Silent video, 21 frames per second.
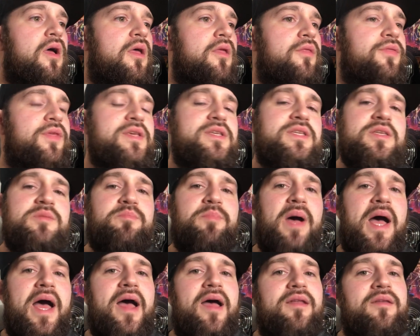This is
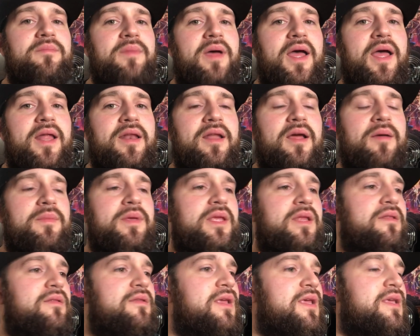bad, man. I
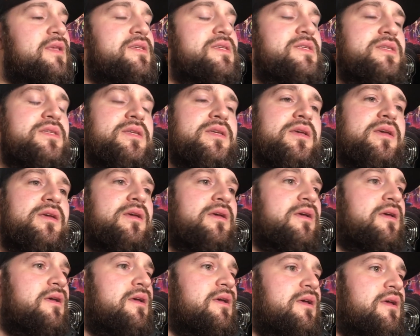mean, this
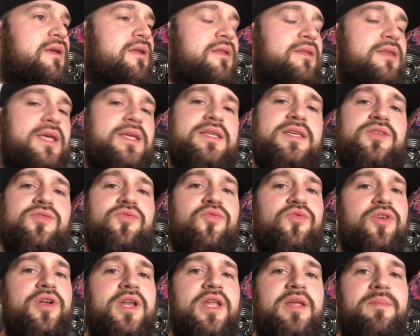is
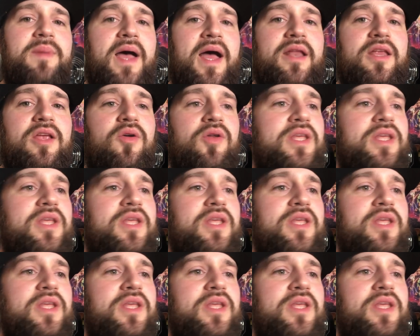really bad, yo.